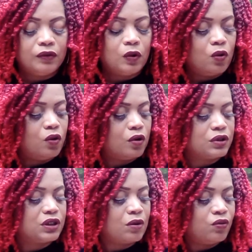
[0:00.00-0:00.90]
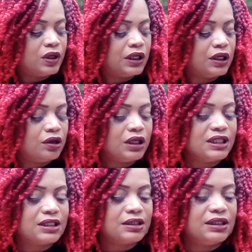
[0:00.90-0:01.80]
Or someone here
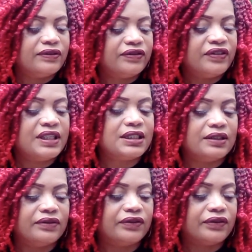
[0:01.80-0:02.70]
is defensive